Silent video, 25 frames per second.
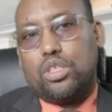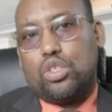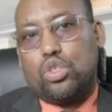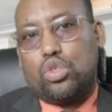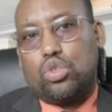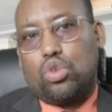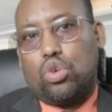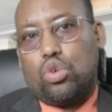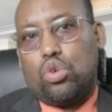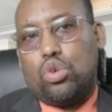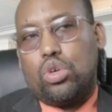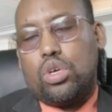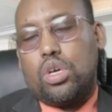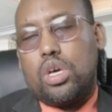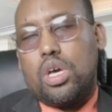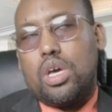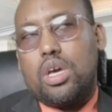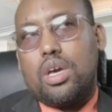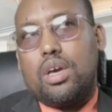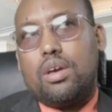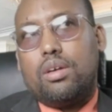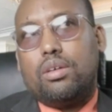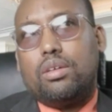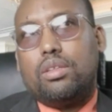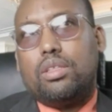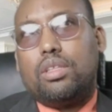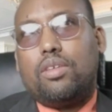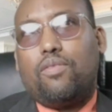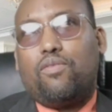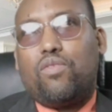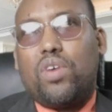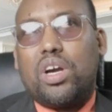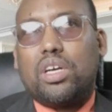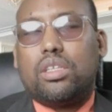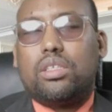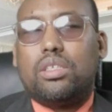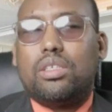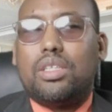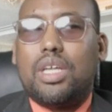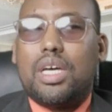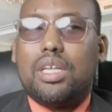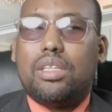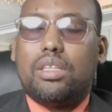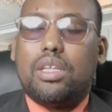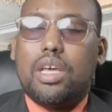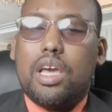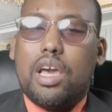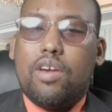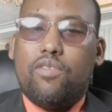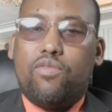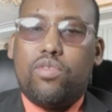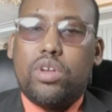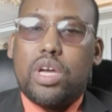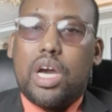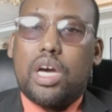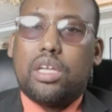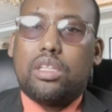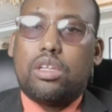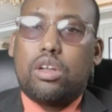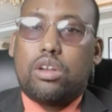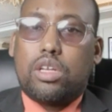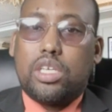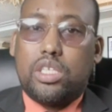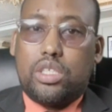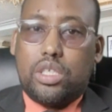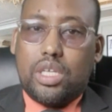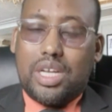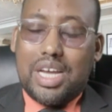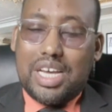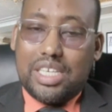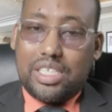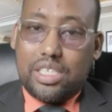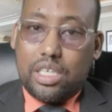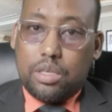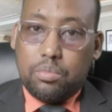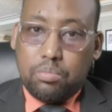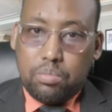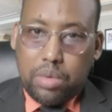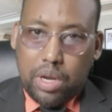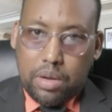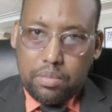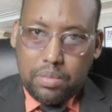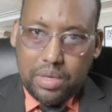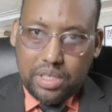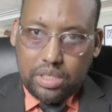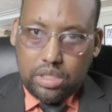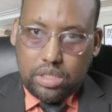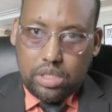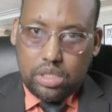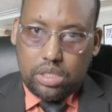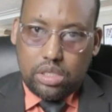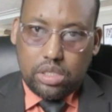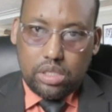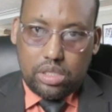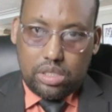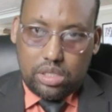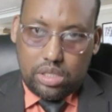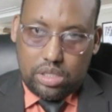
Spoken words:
So the fact that every other region has implemented